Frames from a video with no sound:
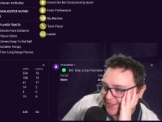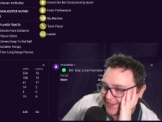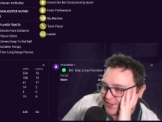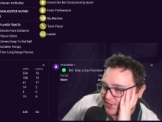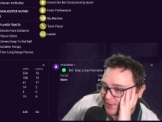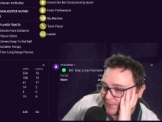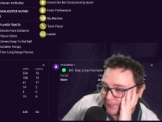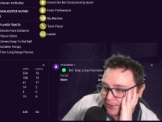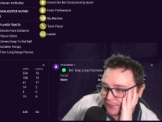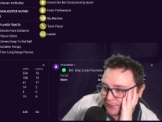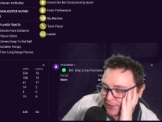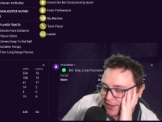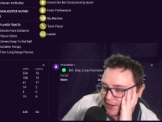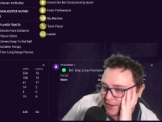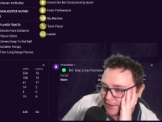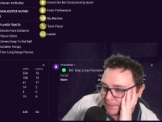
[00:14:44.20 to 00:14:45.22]
Leadership
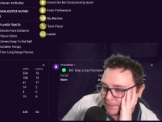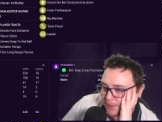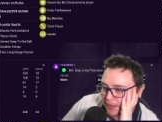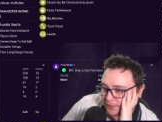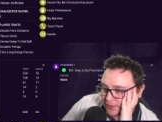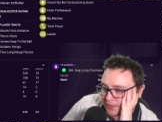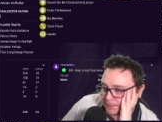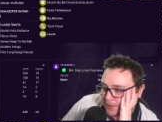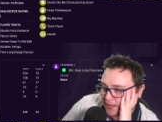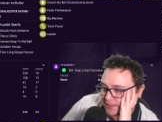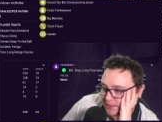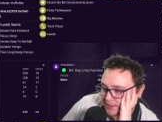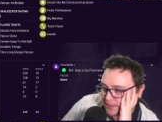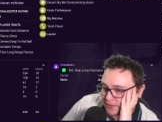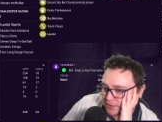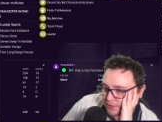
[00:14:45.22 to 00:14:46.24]
15, penalty
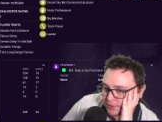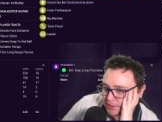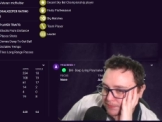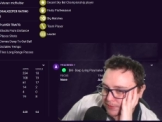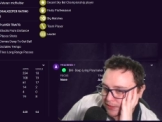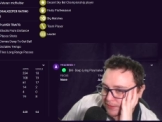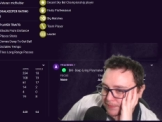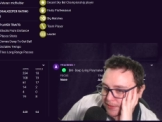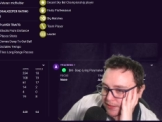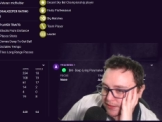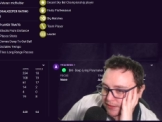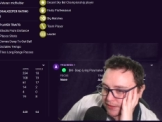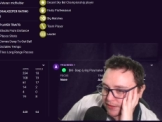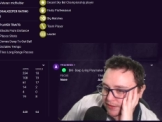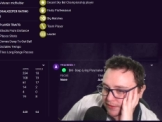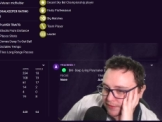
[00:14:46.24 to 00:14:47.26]
passing, so he's a
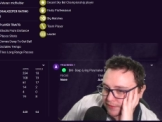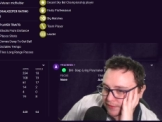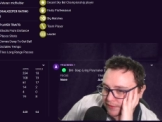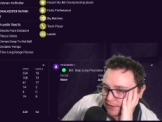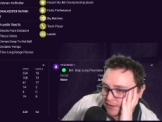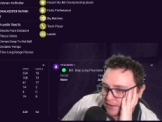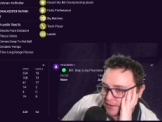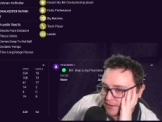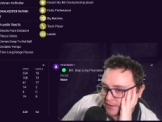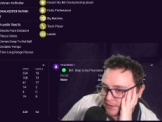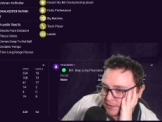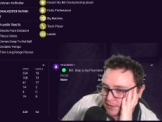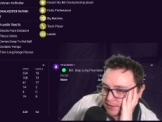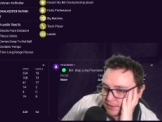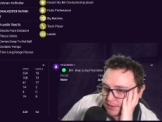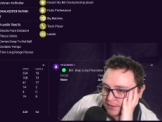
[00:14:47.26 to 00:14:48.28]
playmaker. Yes, he
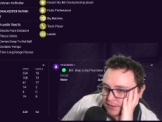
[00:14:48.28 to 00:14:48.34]
is.